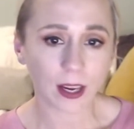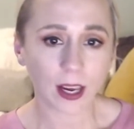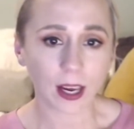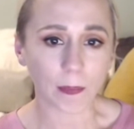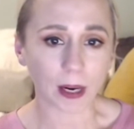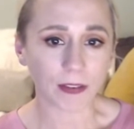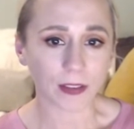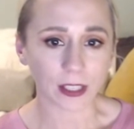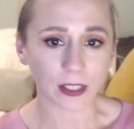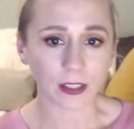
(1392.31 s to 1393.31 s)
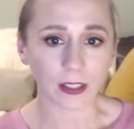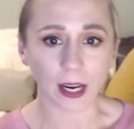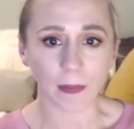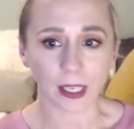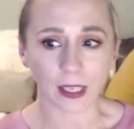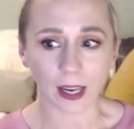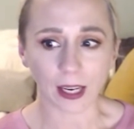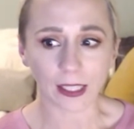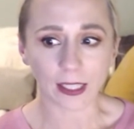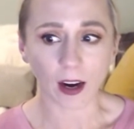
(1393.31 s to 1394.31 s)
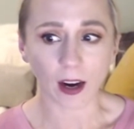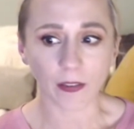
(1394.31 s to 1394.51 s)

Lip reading: And by flustered, I mean like it's hard